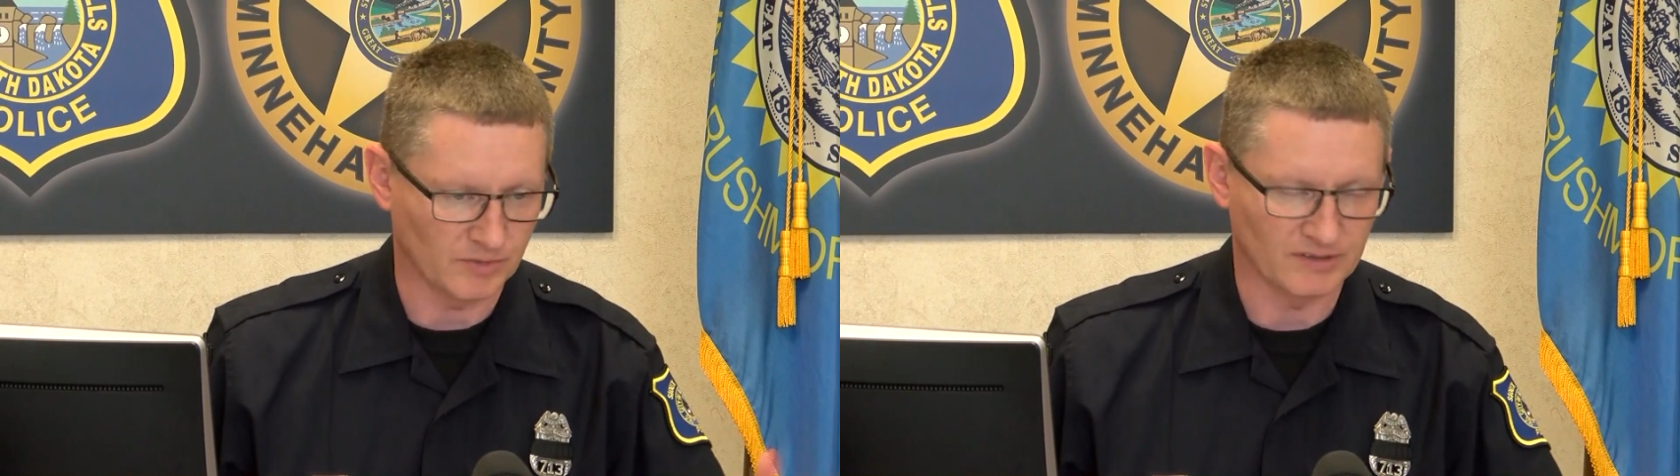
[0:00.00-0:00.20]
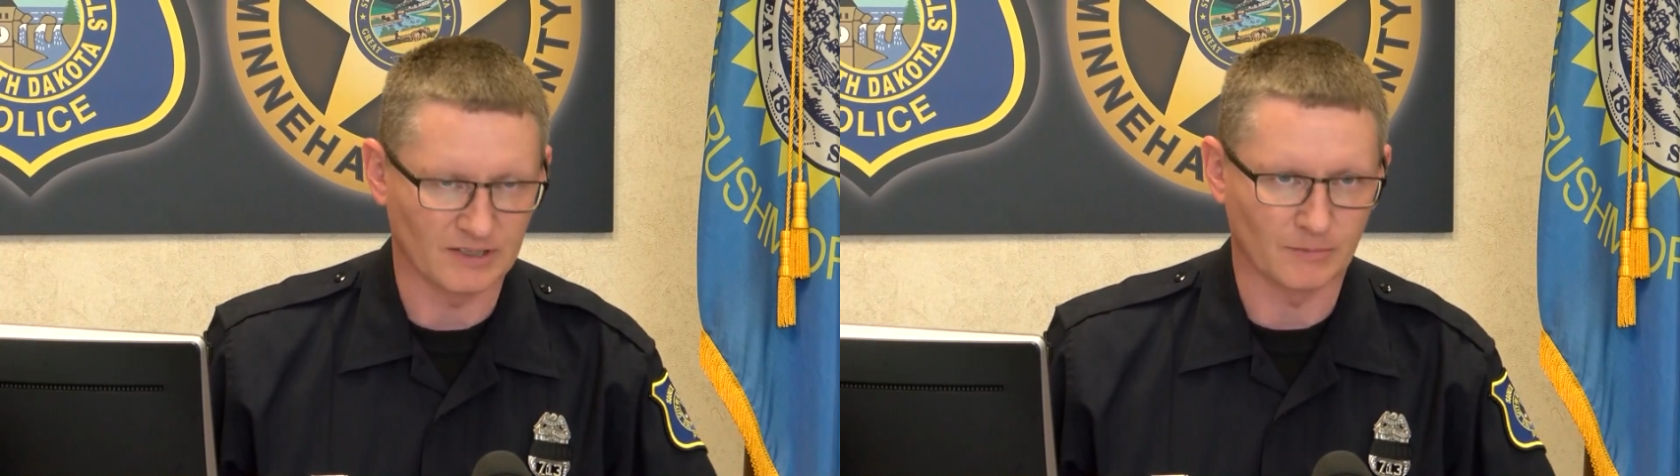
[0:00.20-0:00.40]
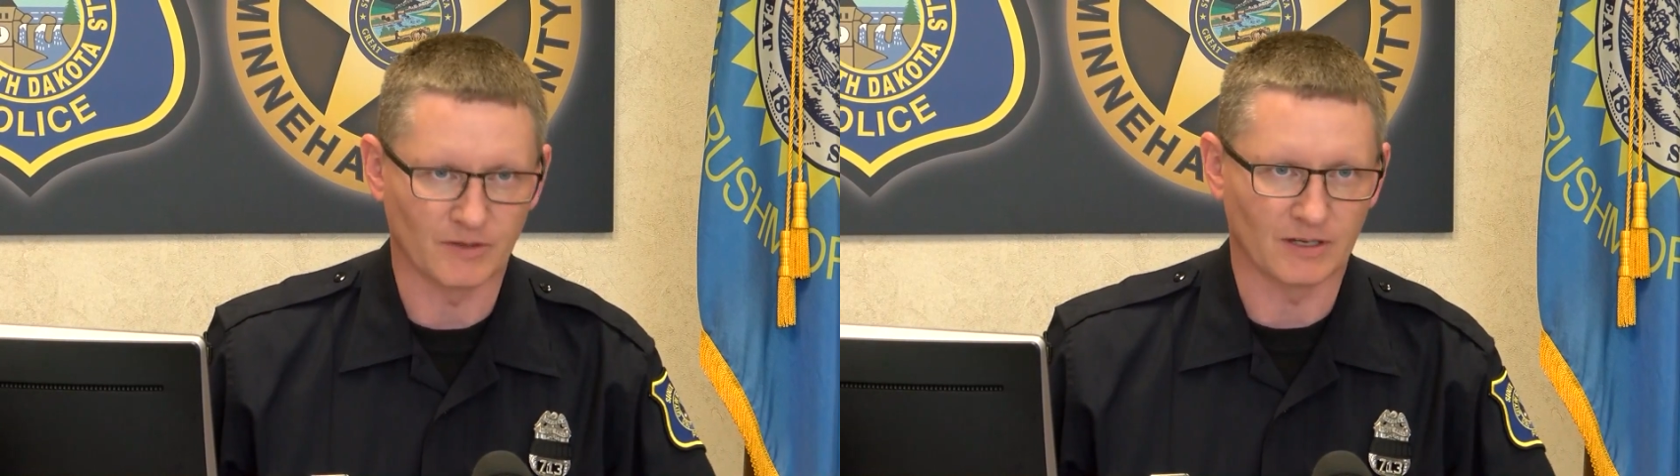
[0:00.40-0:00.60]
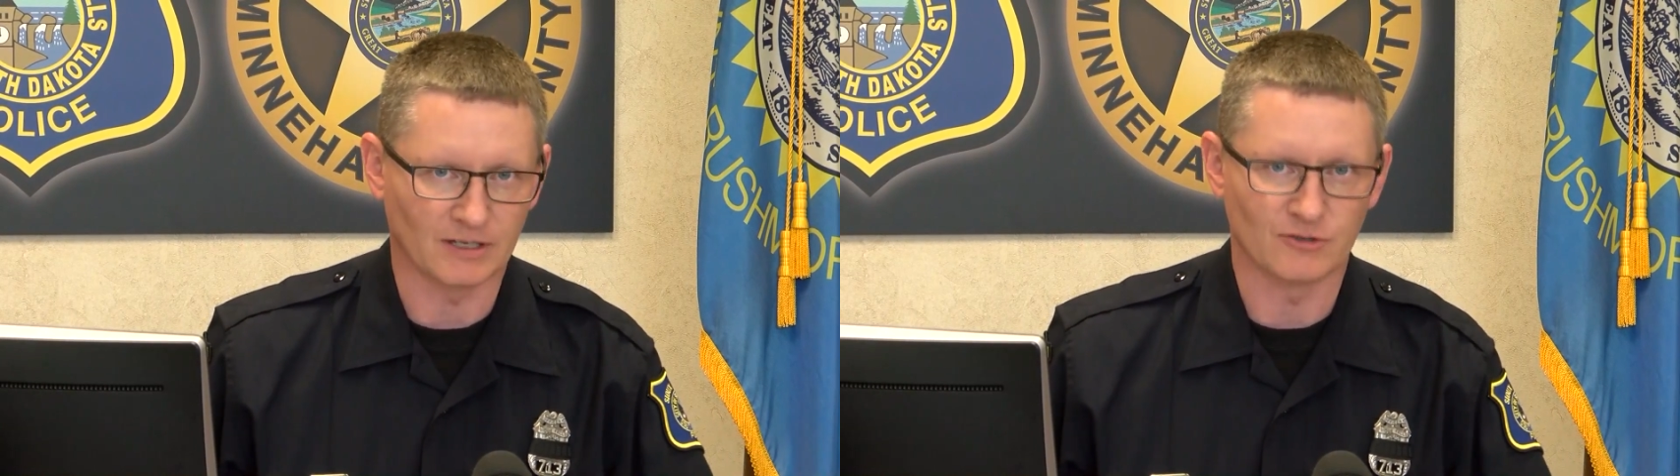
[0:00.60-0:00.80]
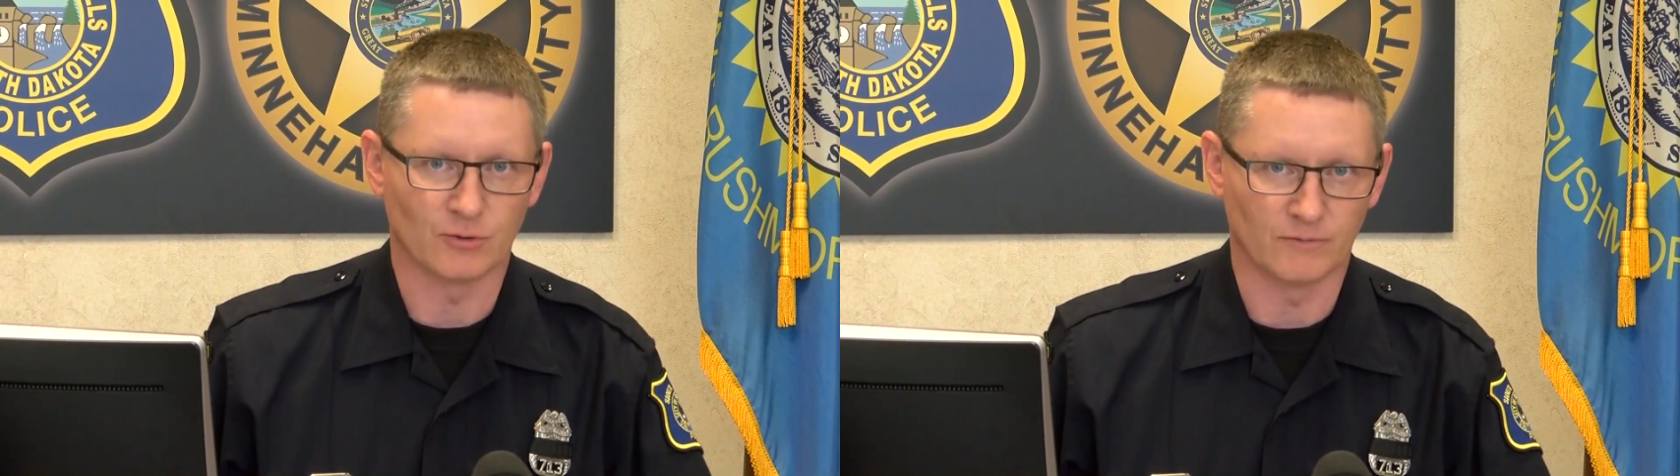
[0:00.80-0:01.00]
but same thing.
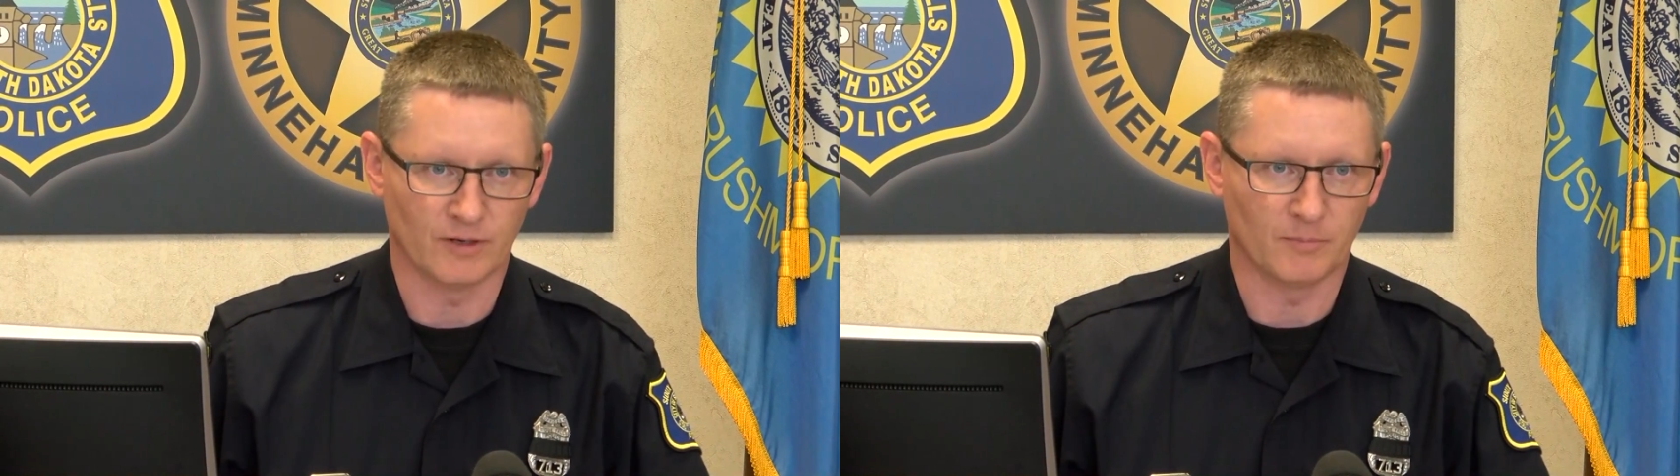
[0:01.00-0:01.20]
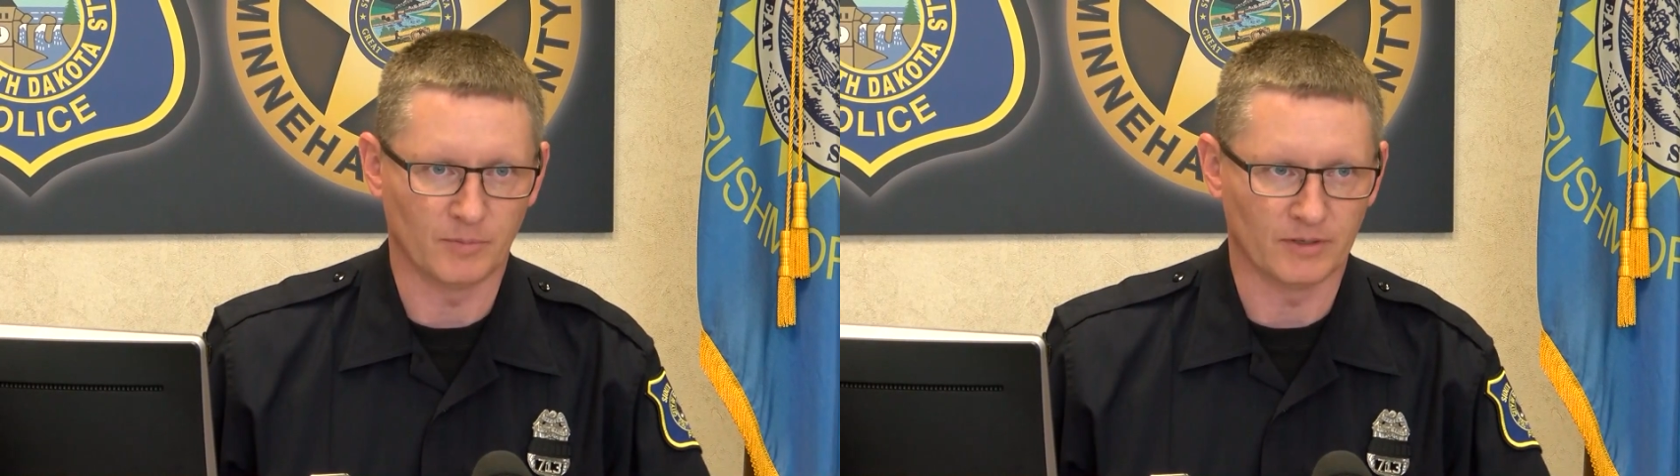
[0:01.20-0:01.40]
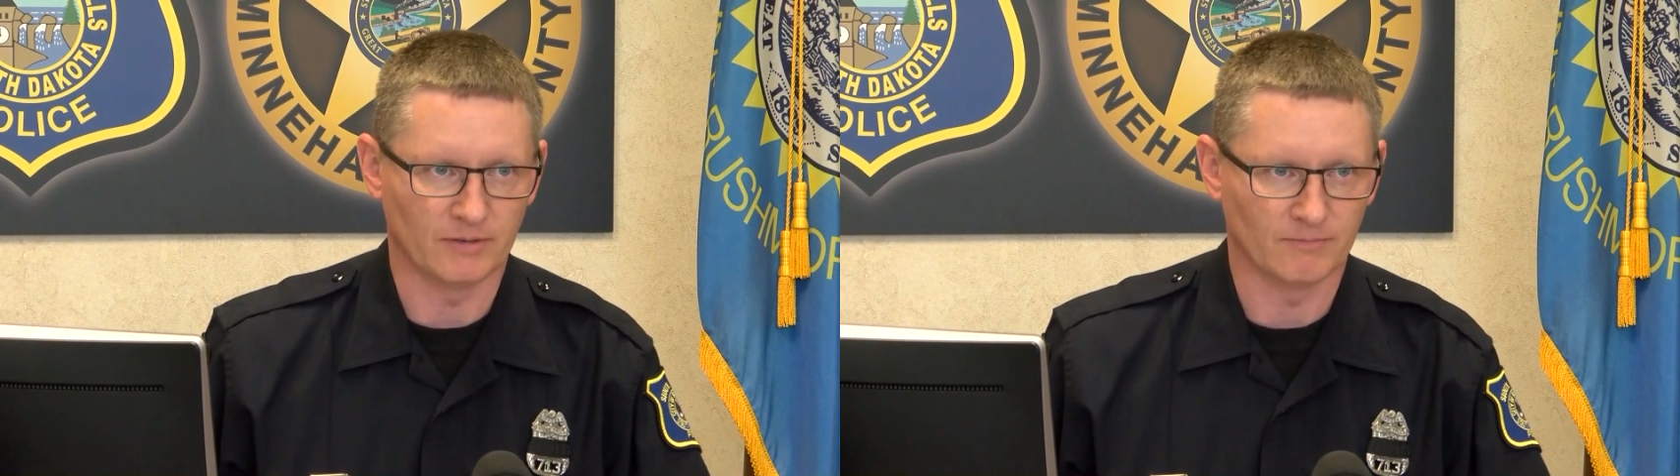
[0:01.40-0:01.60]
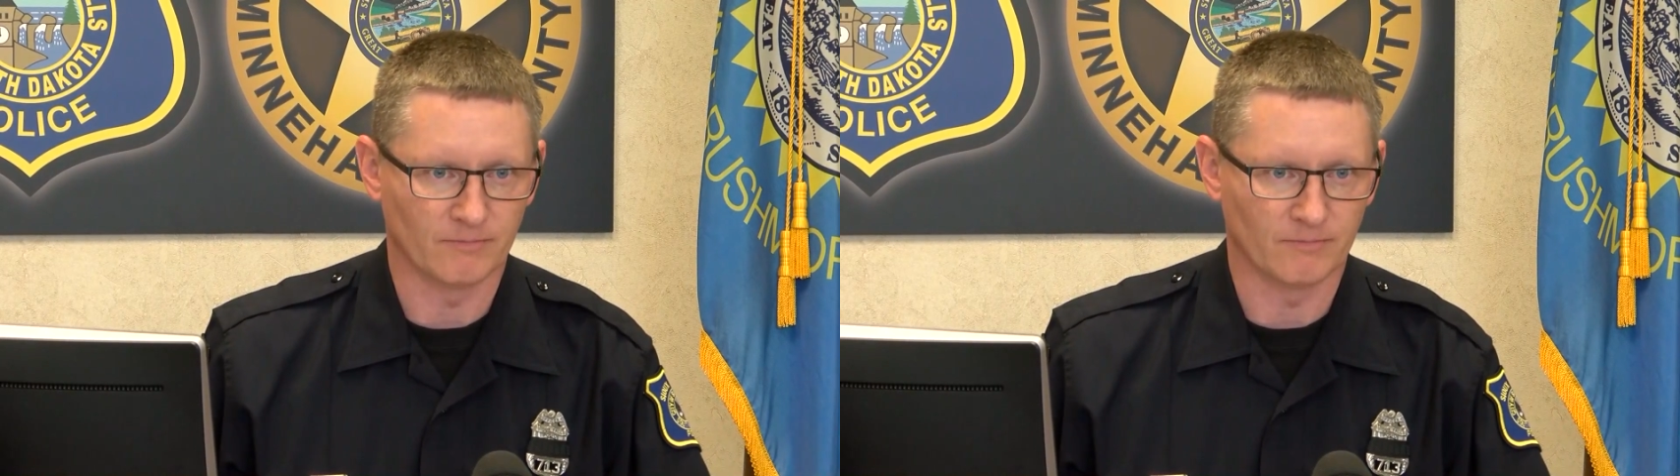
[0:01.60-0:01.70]
He drove up and